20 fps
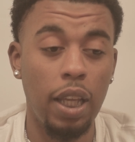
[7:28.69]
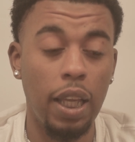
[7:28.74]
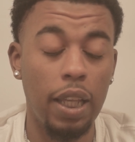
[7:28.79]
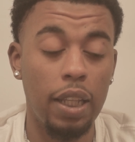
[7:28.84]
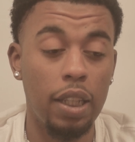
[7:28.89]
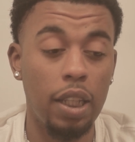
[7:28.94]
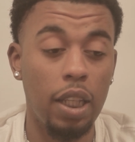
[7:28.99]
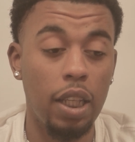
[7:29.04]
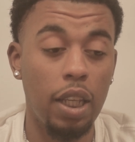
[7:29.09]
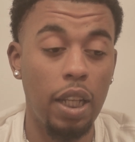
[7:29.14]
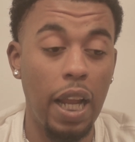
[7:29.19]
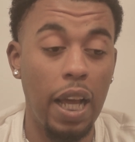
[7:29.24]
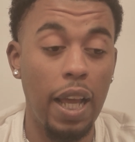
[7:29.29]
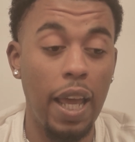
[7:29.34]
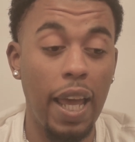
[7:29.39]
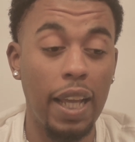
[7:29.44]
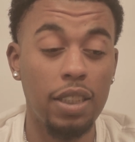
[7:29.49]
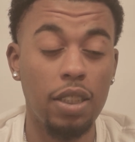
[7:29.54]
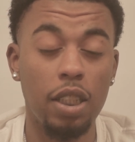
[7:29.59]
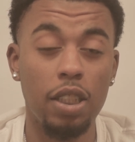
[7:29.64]
And then I
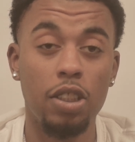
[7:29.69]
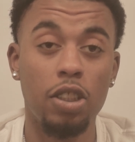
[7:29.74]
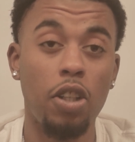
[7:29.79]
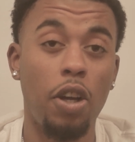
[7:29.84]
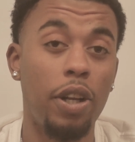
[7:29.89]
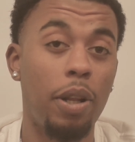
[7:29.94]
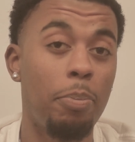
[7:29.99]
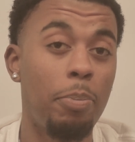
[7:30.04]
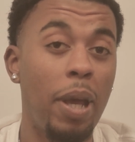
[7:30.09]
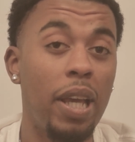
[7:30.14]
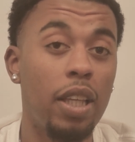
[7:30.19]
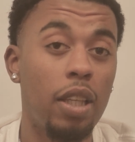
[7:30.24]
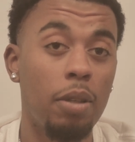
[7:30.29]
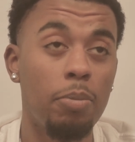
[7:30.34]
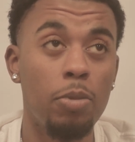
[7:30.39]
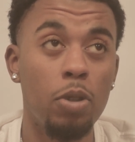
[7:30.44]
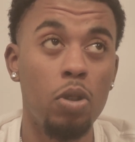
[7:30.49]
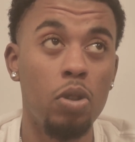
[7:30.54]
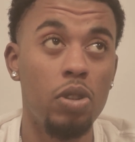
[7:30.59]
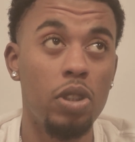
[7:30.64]
actually started
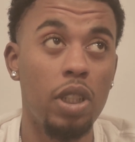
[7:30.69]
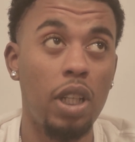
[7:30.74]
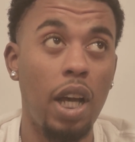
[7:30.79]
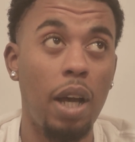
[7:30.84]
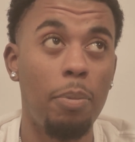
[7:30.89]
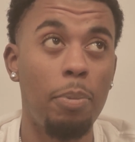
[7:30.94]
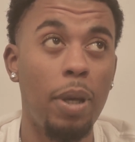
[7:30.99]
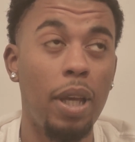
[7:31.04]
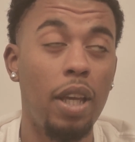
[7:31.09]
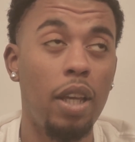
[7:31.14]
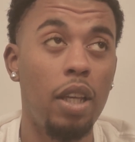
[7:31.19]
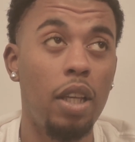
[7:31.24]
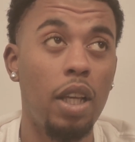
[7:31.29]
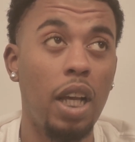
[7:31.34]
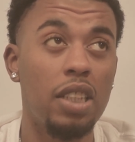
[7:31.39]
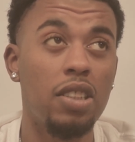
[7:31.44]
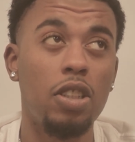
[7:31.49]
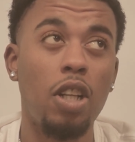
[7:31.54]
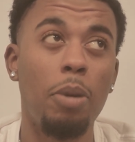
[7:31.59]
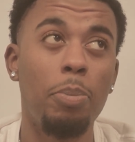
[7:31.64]
making music.
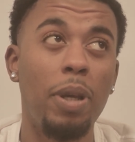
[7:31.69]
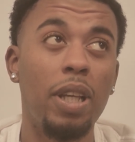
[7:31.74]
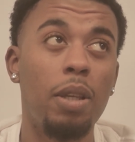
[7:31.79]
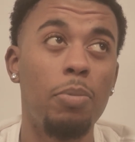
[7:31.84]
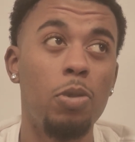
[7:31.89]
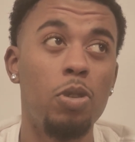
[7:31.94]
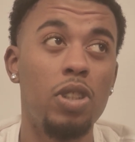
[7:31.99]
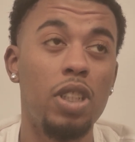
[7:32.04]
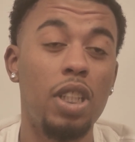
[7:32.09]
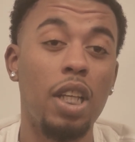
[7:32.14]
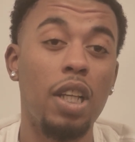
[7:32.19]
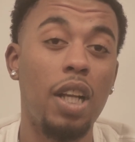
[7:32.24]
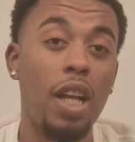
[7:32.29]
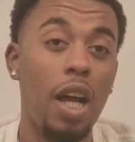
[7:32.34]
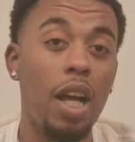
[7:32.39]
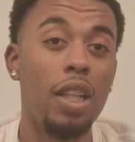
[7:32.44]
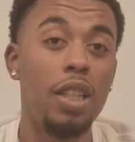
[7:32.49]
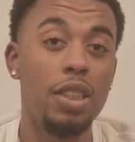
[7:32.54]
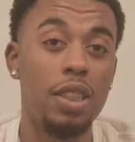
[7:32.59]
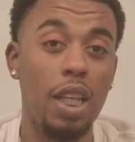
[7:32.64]
I started making music in
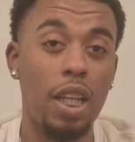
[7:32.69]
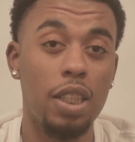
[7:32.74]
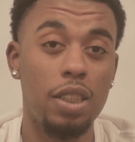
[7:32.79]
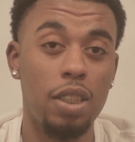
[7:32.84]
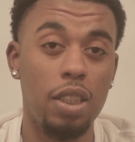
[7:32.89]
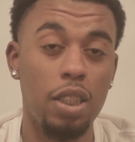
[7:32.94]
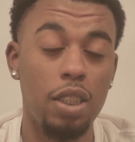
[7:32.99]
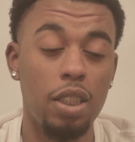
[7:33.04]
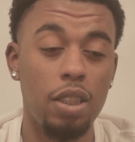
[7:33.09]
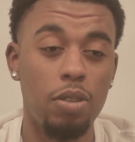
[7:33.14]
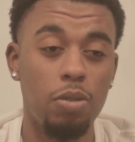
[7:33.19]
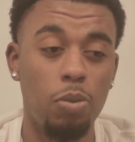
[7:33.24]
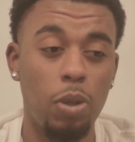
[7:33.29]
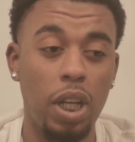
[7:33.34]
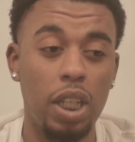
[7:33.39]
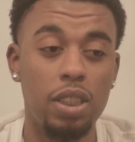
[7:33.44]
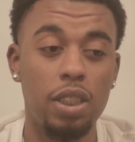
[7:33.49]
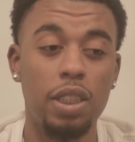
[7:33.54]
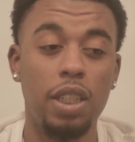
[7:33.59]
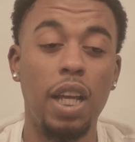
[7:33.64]
college actually, when
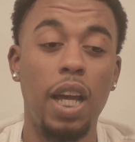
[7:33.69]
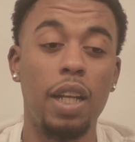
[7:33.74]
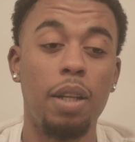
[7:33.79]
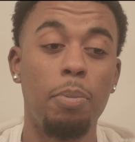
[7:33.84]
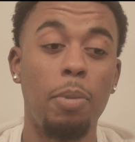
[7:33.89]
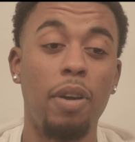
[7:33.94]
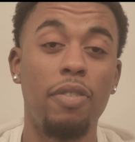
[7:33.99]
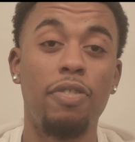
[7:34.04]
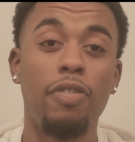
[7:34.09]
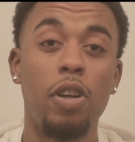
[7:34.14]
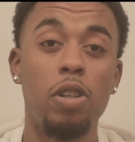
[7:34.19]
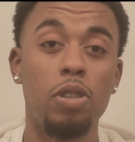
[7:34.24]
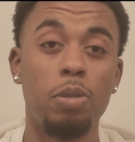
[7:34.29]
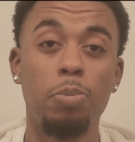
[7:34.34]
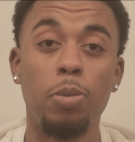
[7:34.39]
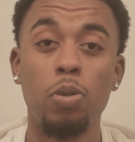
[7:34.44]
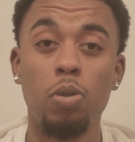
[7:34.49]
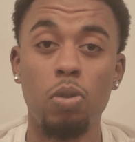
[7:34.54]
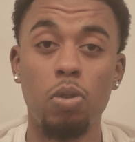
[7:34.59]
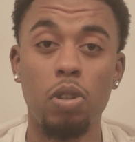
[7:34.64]
I got in my first
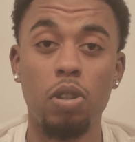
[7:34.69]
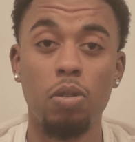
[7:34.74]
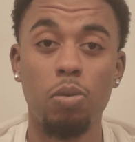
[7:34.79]
booth.